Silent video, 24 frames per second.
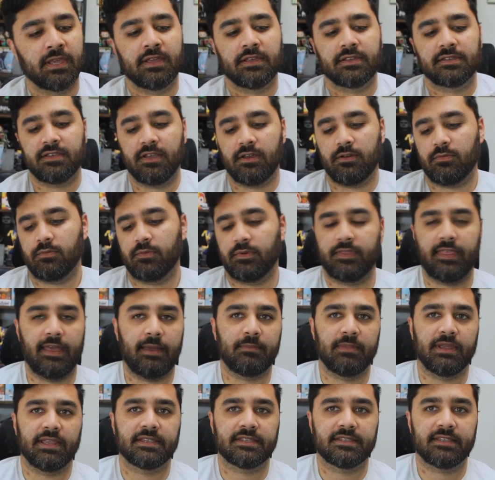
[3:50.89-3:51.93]
So with that
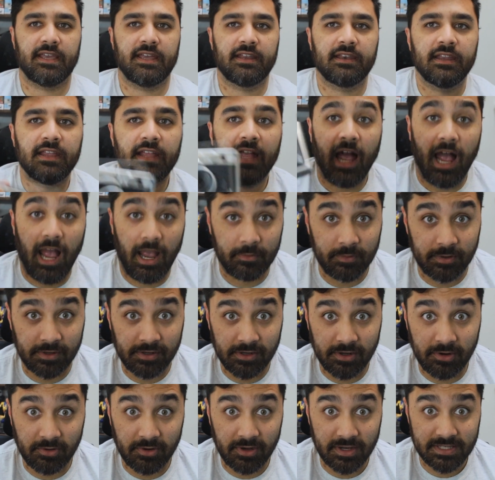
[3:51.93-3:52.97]
being said, I'm going to
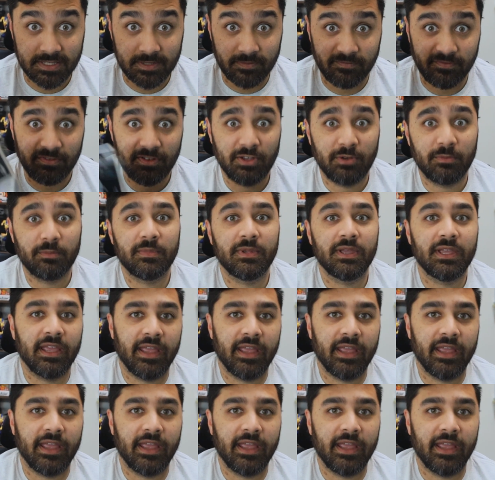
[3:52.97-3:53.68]
go get some film